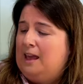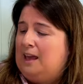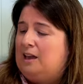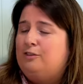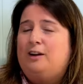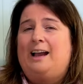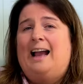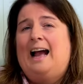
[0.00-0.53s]

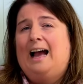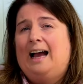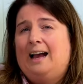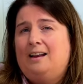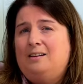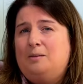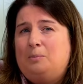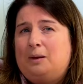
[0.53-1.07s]
If I
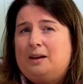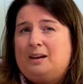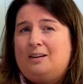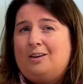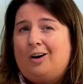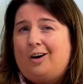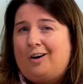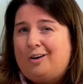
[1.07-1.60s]
had to pick
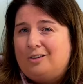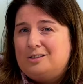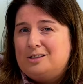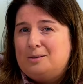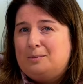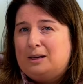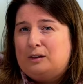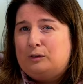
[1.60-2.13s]
an
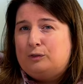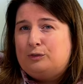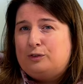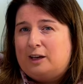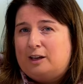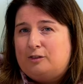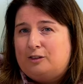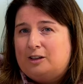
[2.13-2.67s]
ultimate
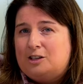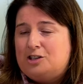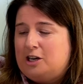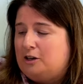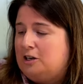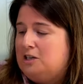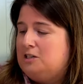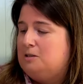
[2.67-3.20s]
favorite
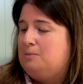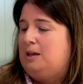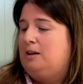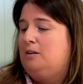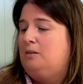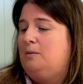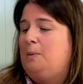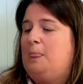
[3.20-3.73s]
cherry
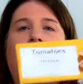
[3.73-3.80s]
tomato,